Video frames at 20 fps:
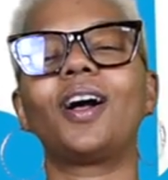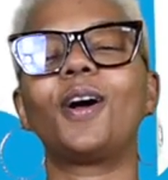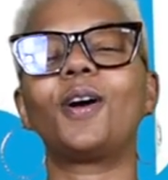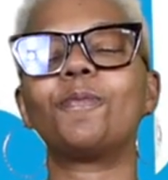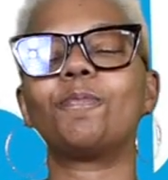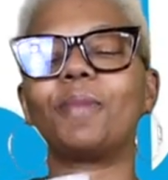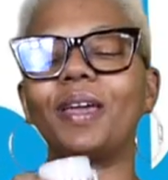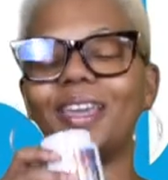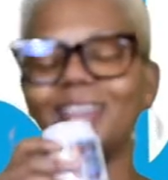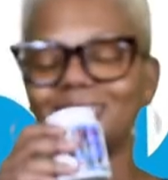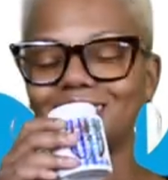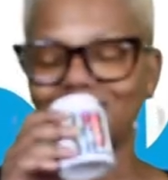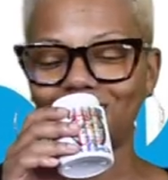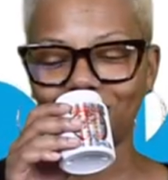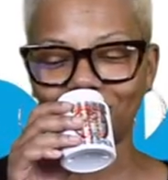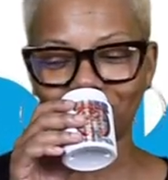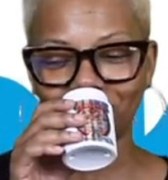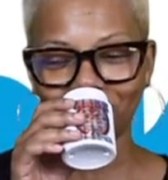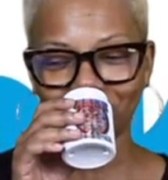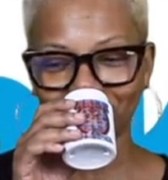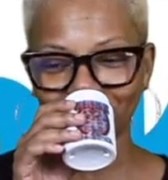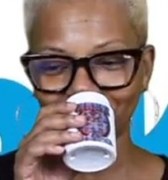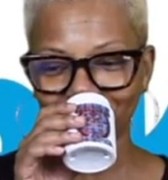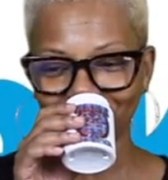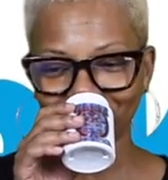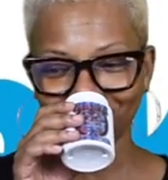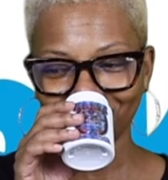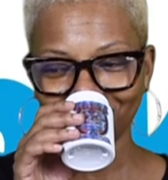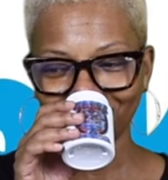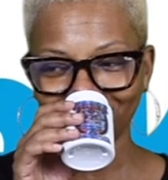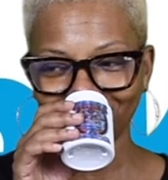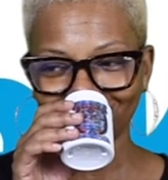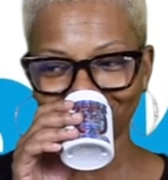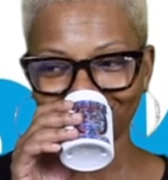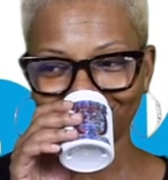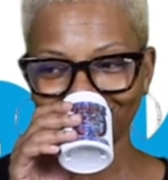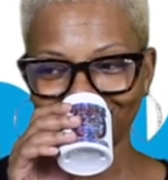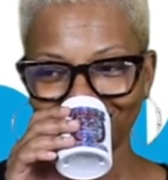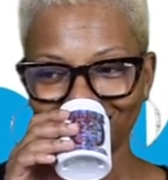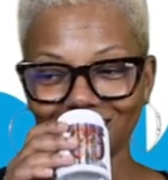amazing.
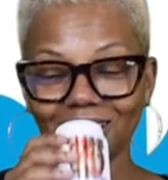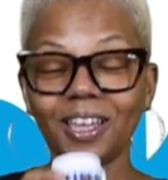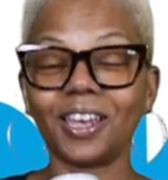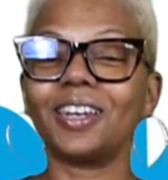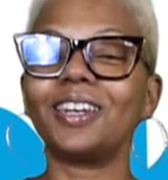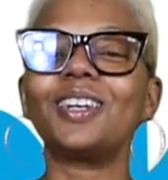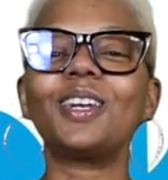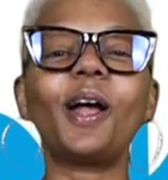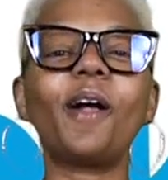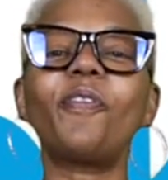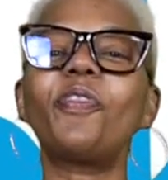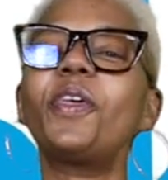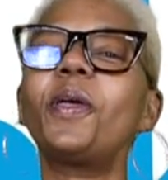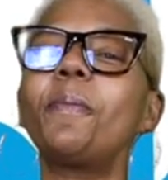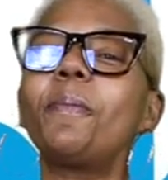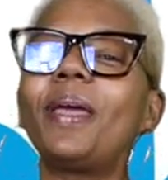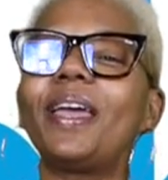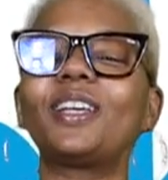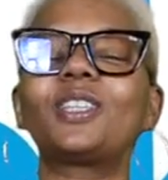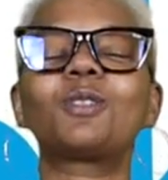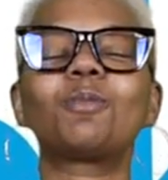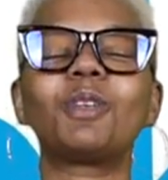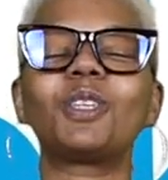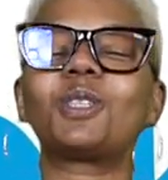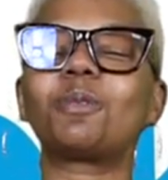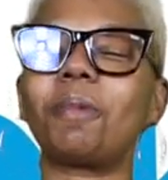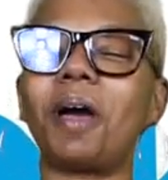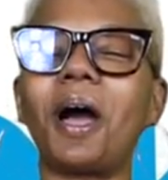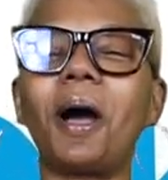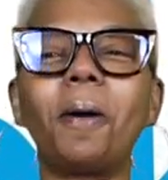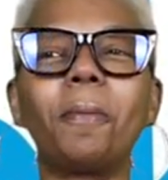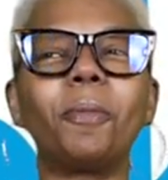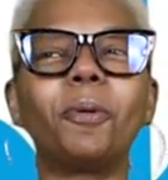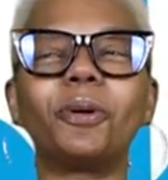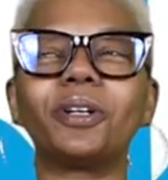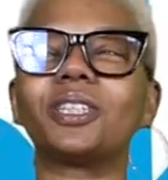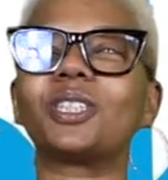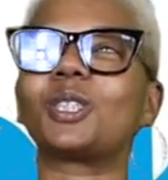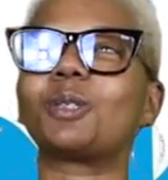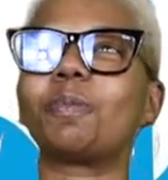Nothing makes me smile
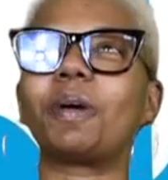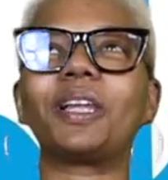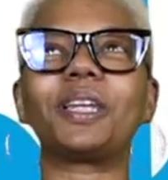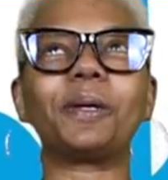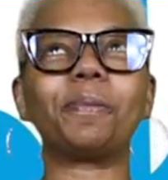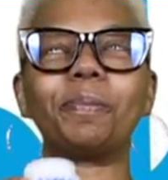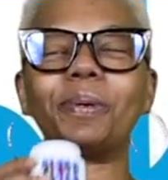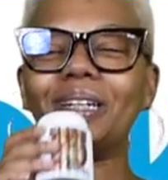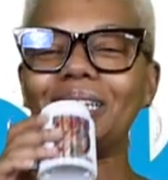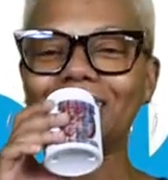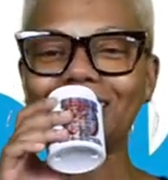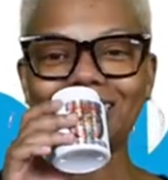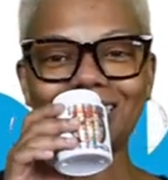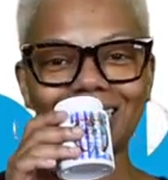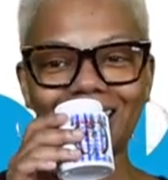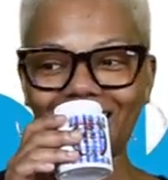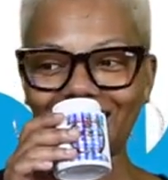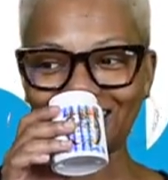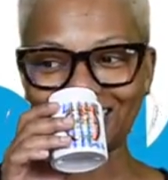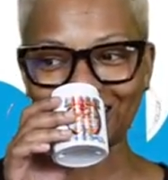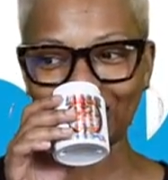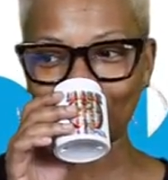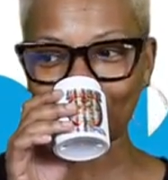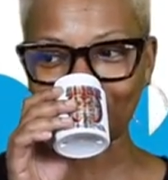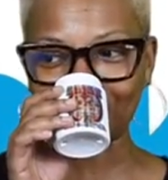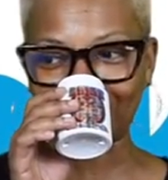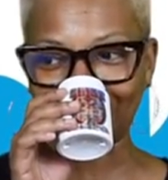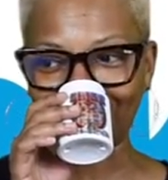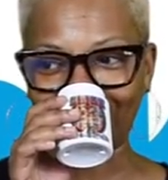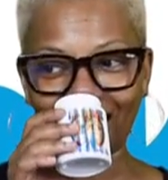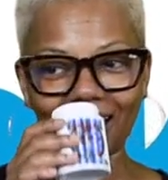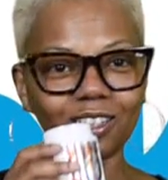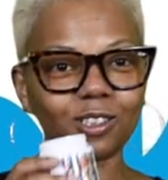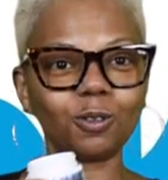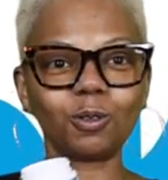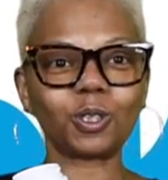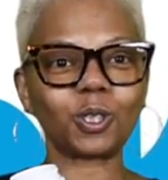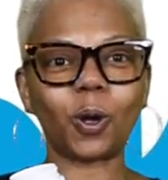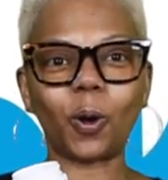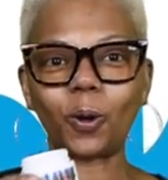more than smelling buds. Like seriously, I could do
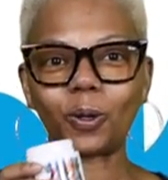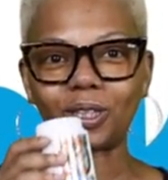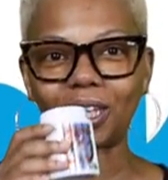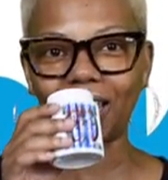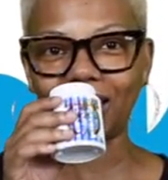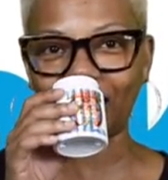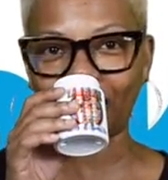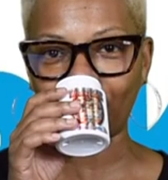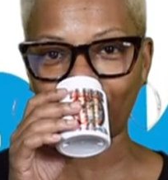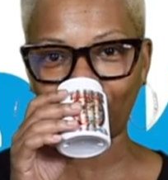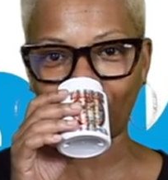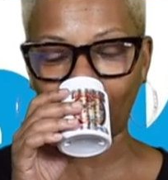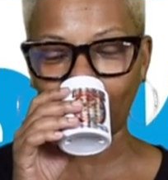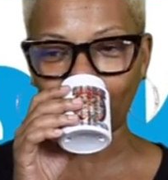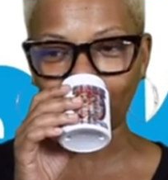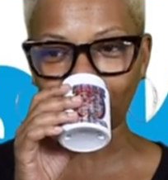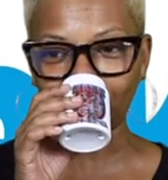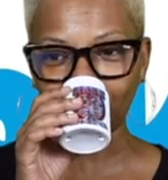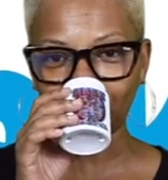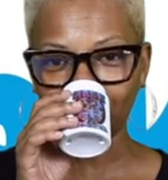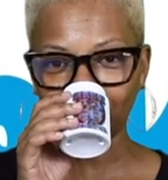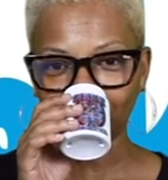this all day like flowers.